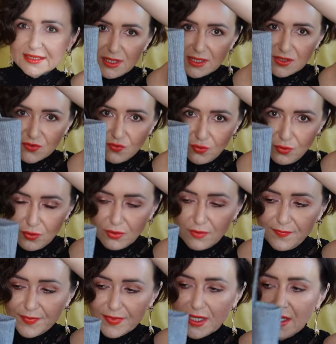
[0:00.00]
It's
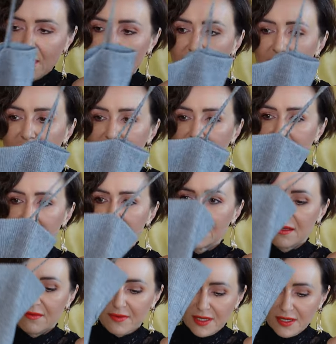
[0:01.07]
wool, it's
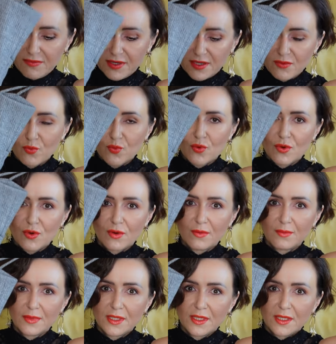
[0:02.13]
very
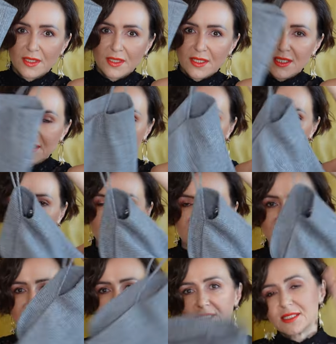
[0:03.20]
warm. It
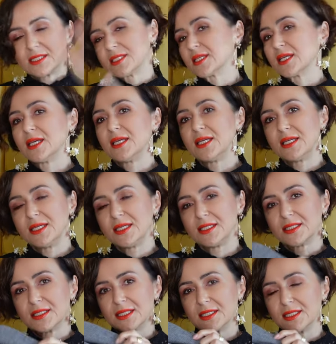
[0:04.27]
is
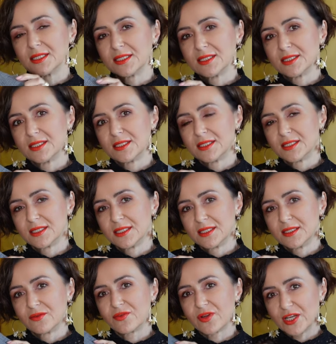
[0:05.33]
in
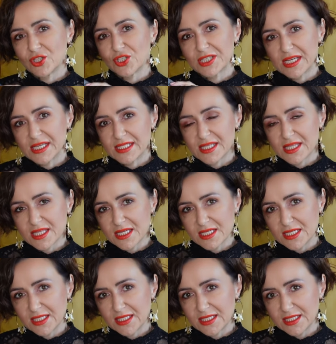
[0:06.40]
French size
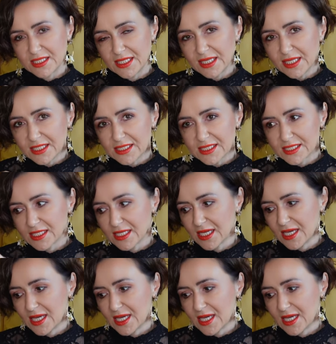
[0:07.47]
36.